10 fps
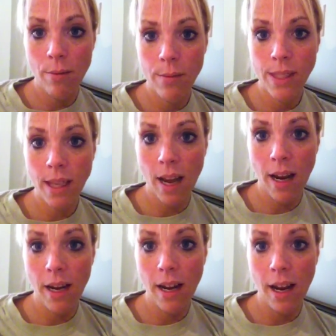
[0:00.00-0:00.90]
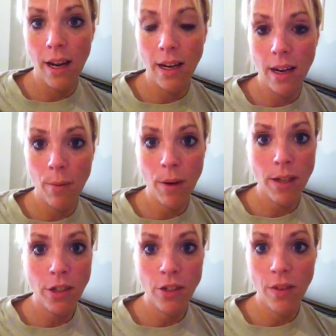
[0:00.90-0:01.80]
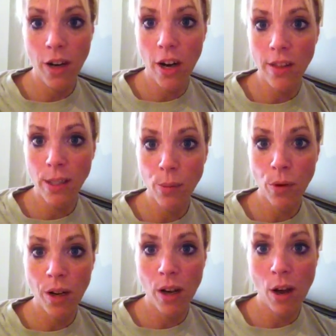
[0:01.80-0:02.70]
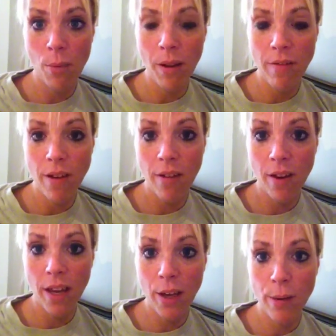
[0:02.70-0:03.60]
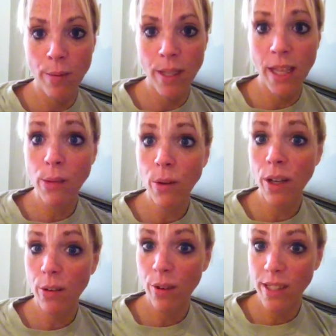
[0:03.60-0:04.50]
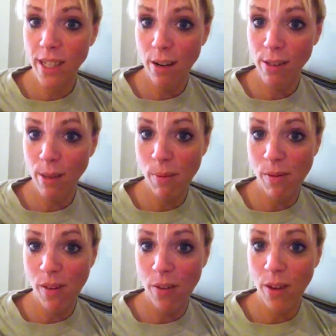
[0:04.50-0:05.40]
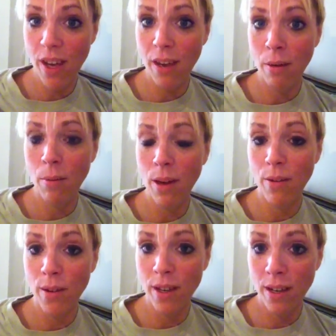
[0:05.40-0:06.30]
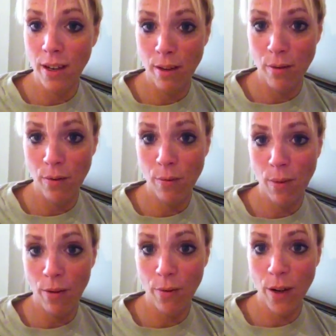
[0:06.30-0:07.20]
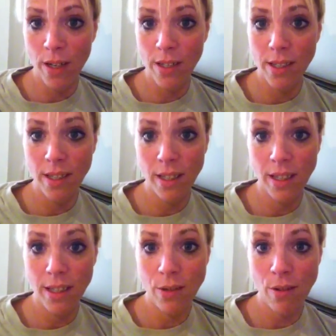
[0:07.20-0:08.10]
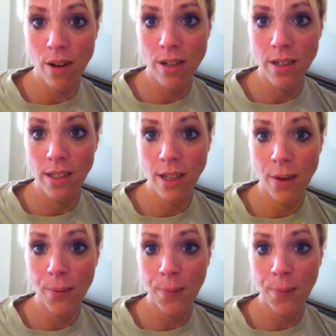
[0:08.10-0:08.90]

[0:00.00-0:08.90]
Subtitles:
site, and but she figured out this morning, called me at 5 a.m. So that's one good reason I was up at 5 a.m. even if my friends didn't get to run. So